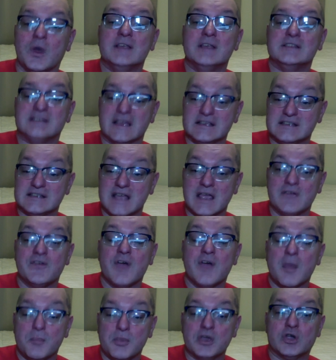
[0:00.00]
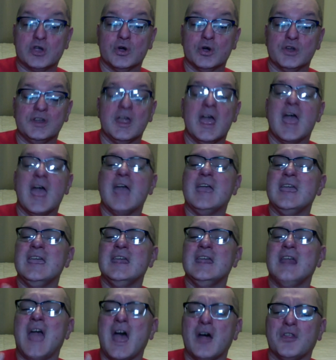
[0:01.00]
Stay safe, be good,
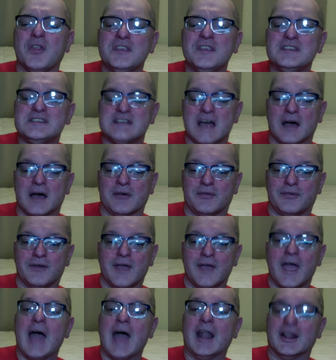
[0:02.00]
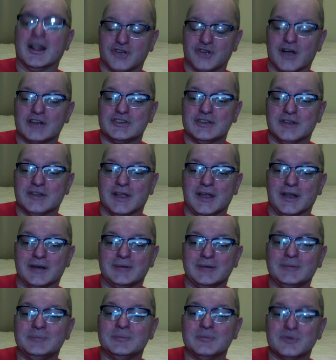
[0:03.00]
eat healthy stuff, and I'll talk to you later.
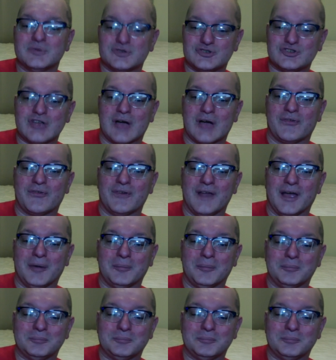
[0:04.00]
Ciao for now.